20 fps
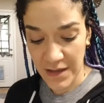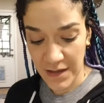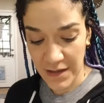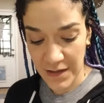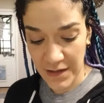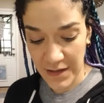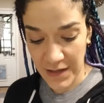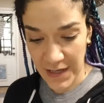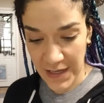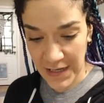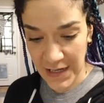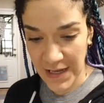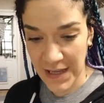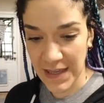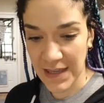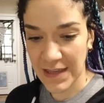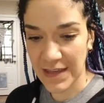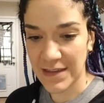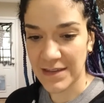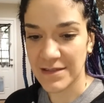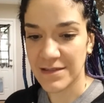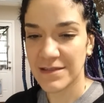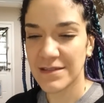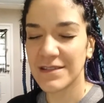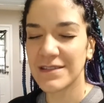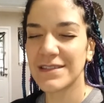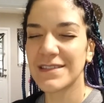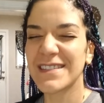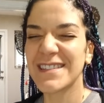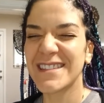it is
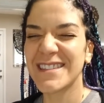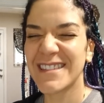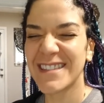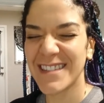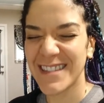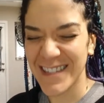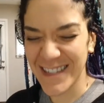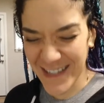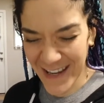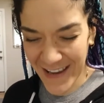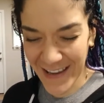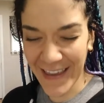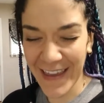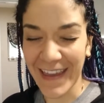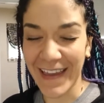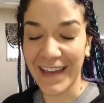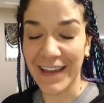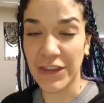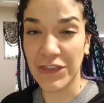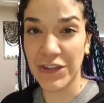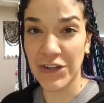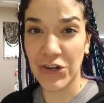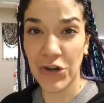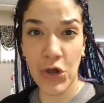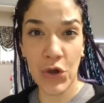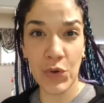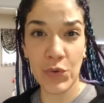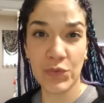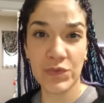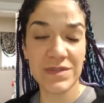stinging the
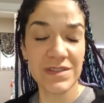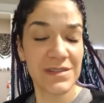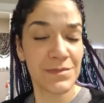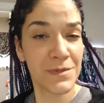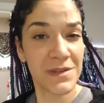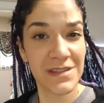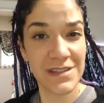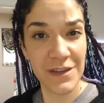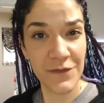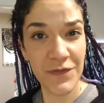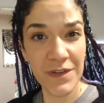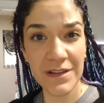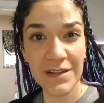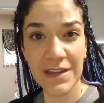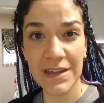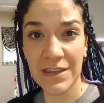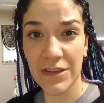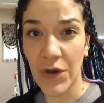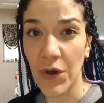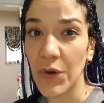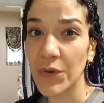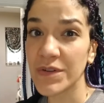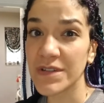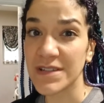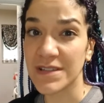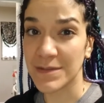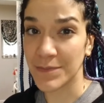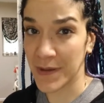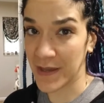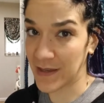nose, specifically the eau de
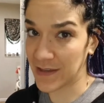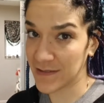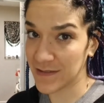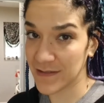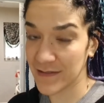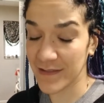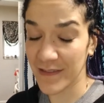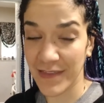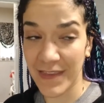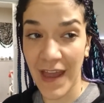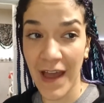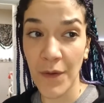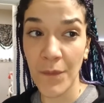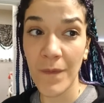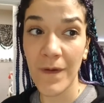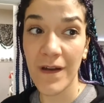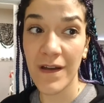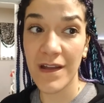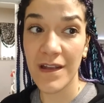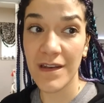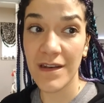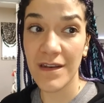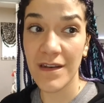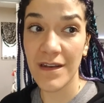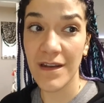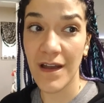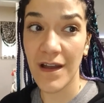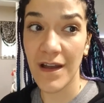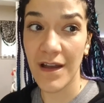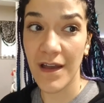space. That one,
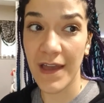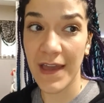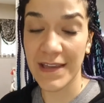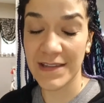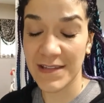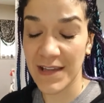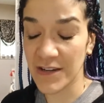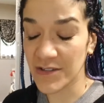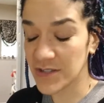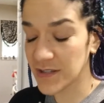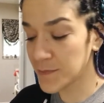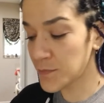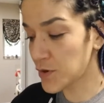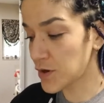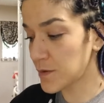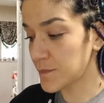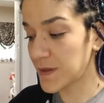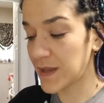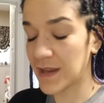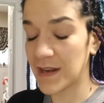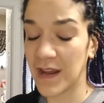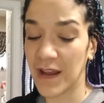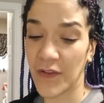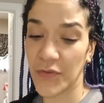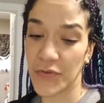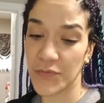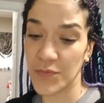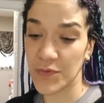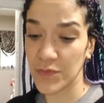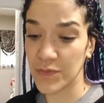it's actually permeating
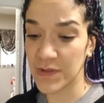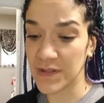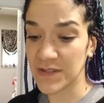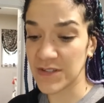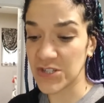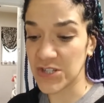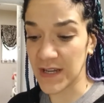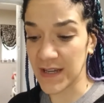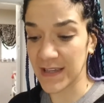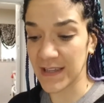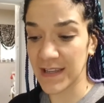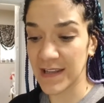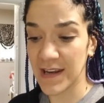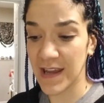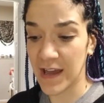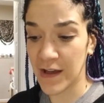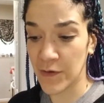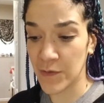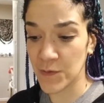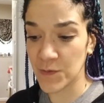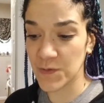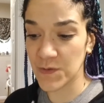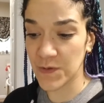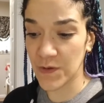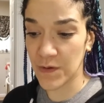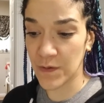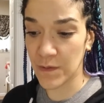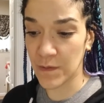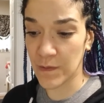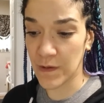through this jacket now, so
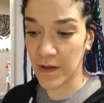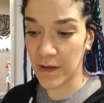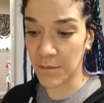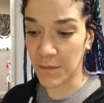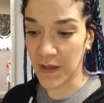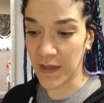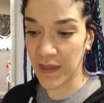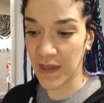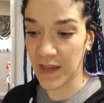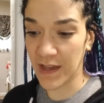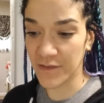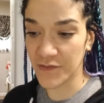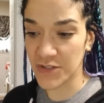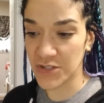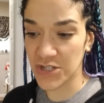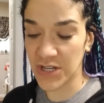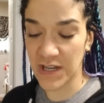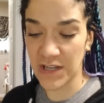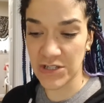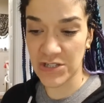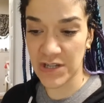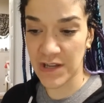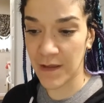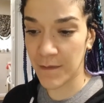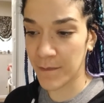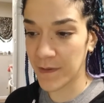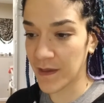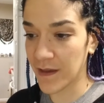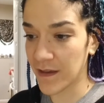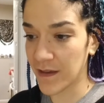I might have to change it
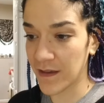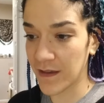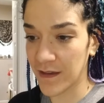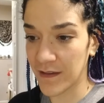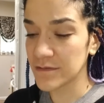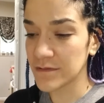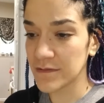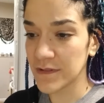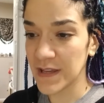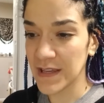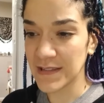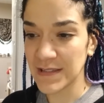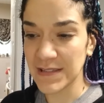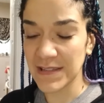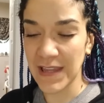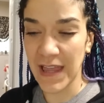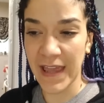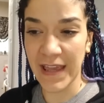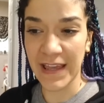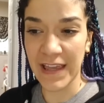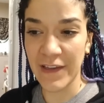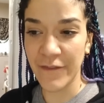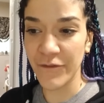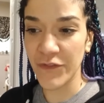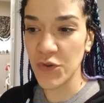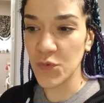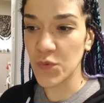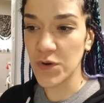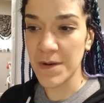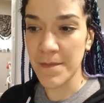because it's like if you were to
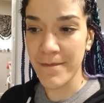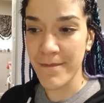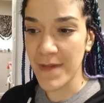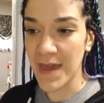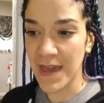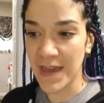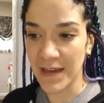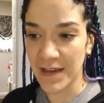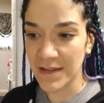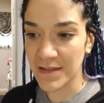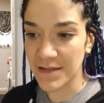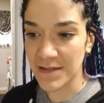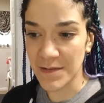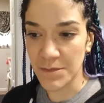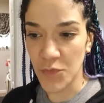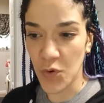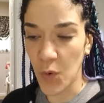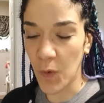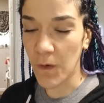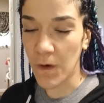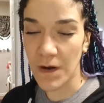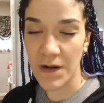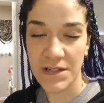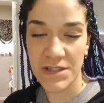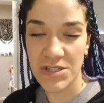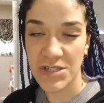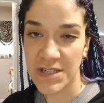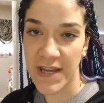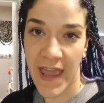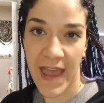make some orange
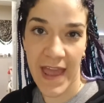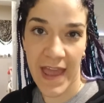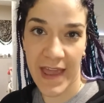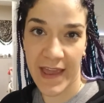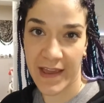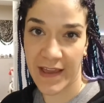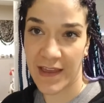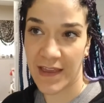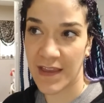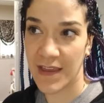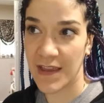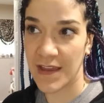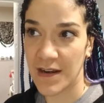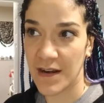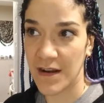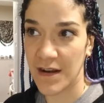tang in